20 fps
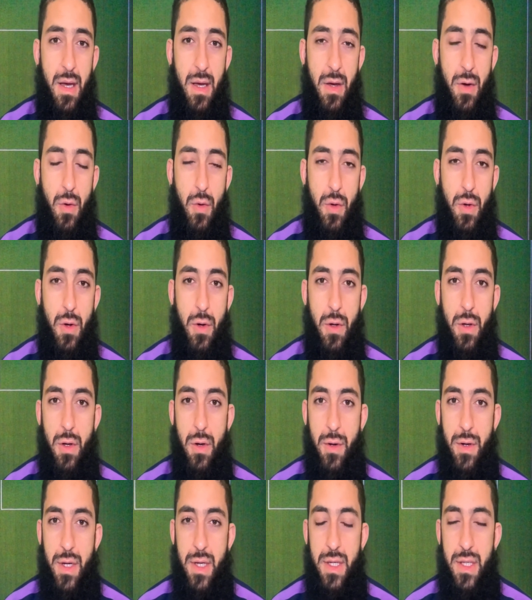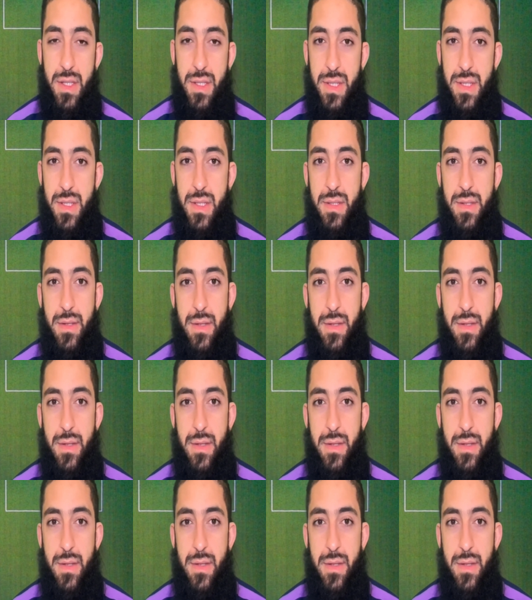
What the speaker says: Hugo Lloris.